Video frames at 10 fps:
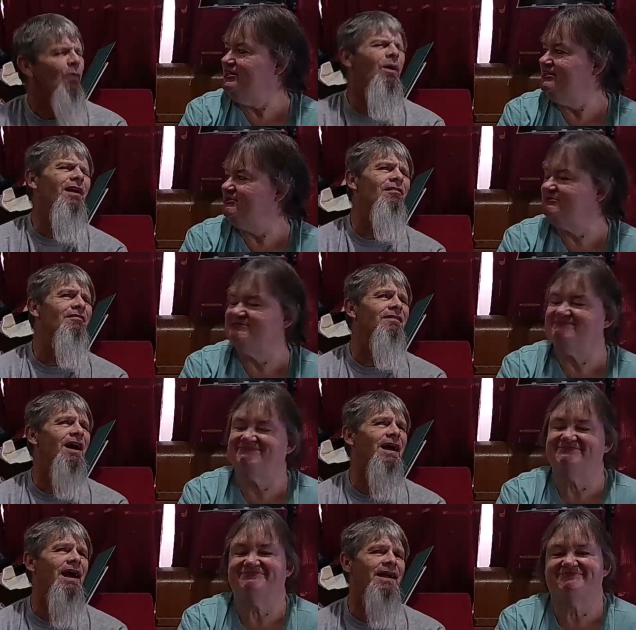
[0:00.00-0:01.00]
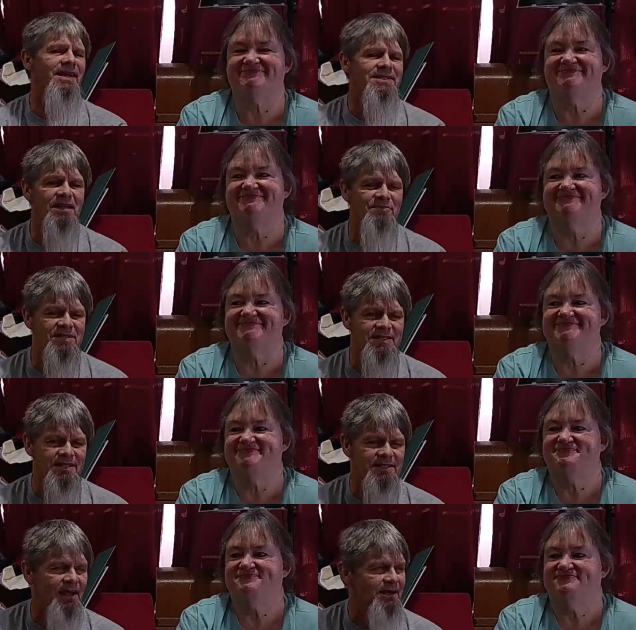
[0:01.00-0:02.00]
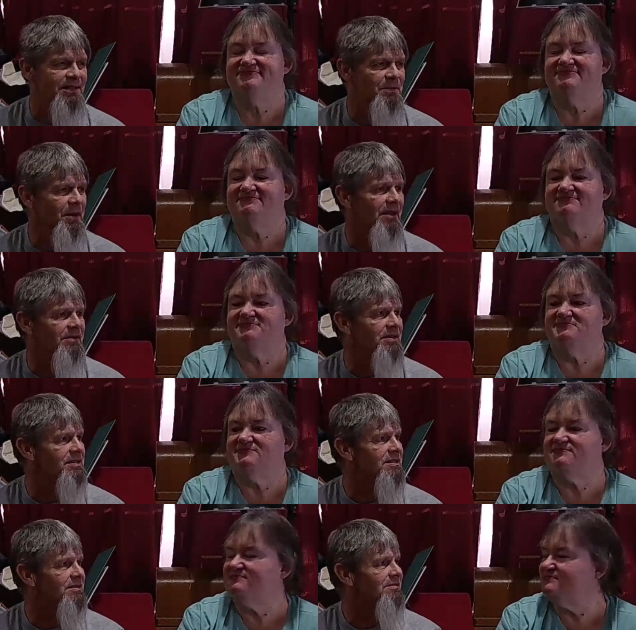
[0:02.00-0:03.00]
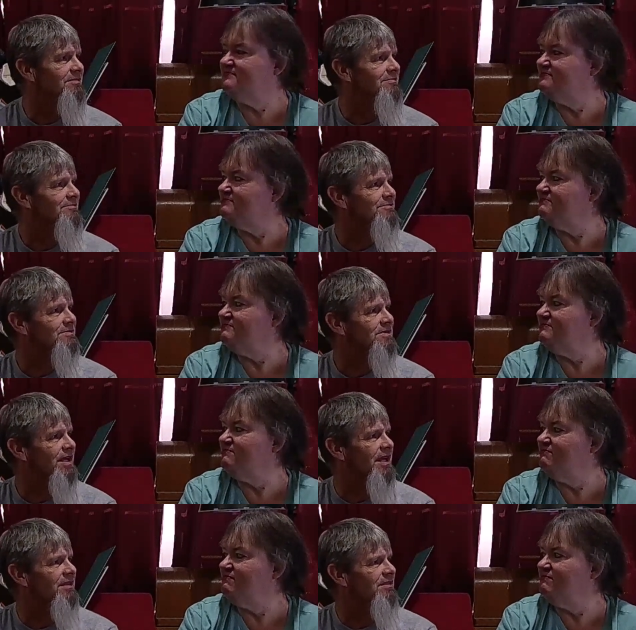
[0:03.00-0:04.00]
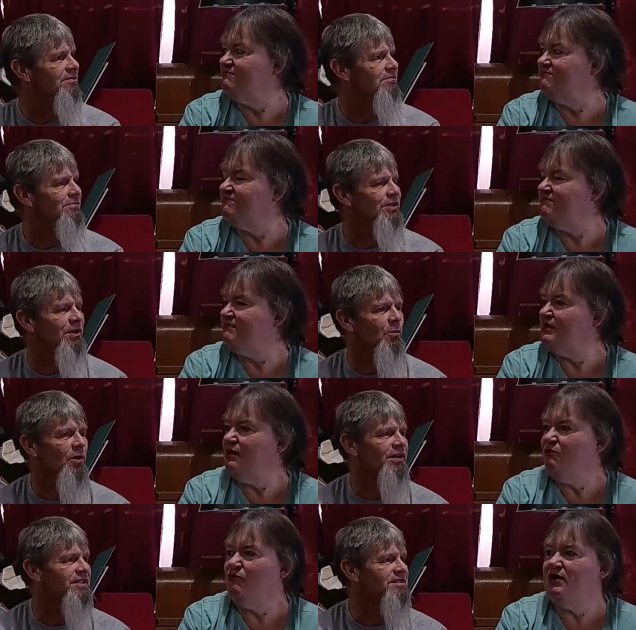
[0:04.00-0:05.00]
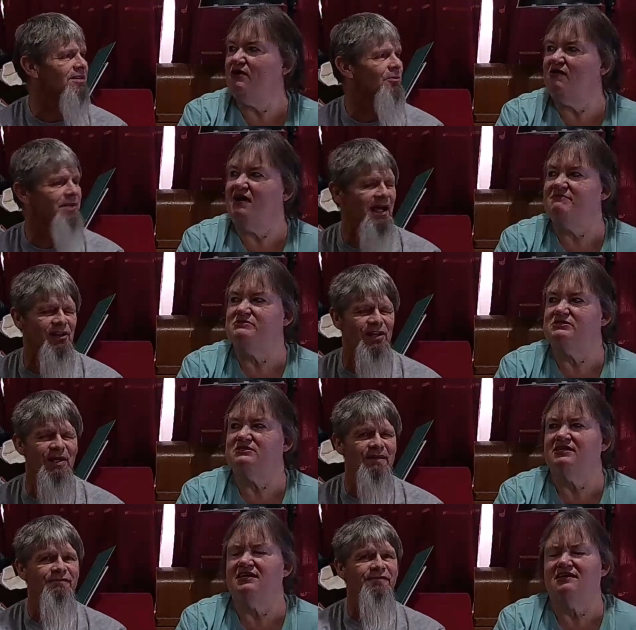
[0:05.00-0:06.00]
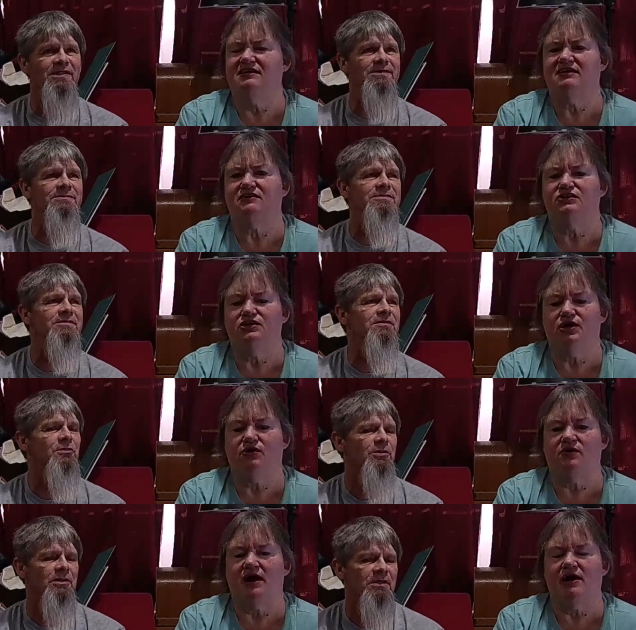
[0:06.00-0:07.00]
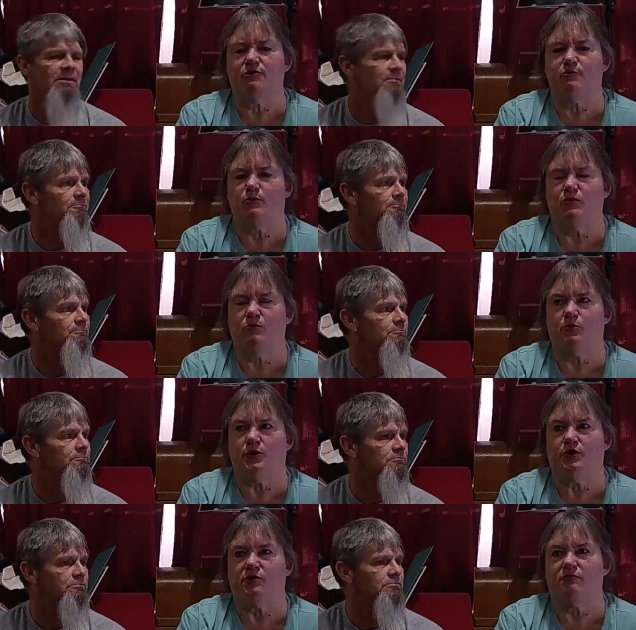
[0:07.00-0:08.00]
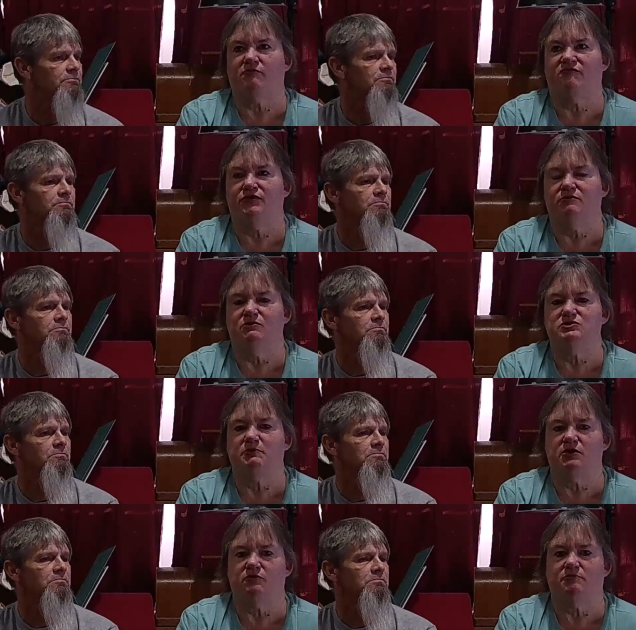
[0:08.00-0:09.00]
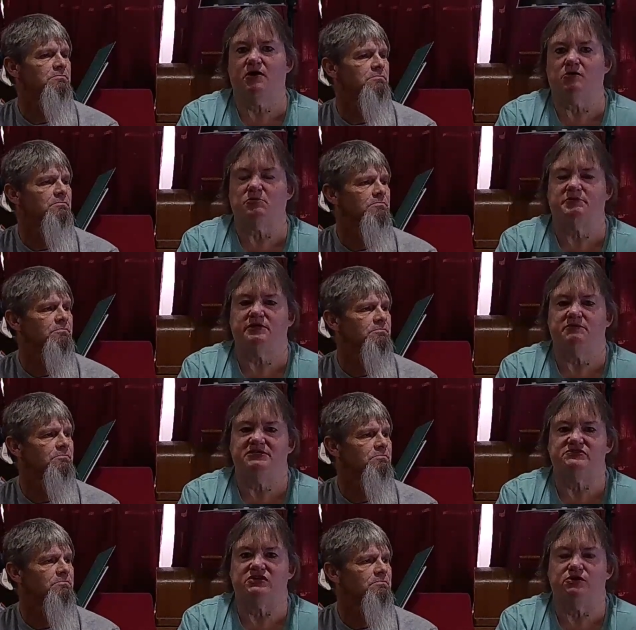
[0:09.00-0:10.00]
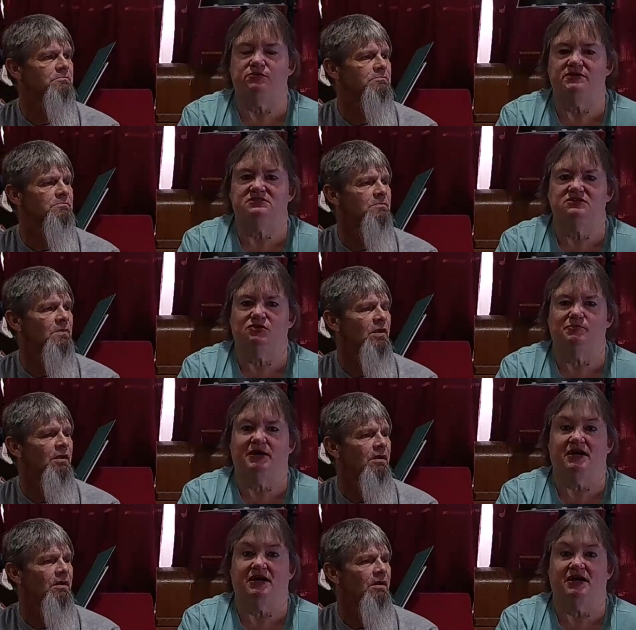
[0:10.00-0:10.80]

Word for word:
Speaker 1: Well, I, I guess I'm just excited about this, and you know, work
Speaker 2: is well, slow down I, enough. Yeah, and, you know, our work. For the most part, will probably be slow until about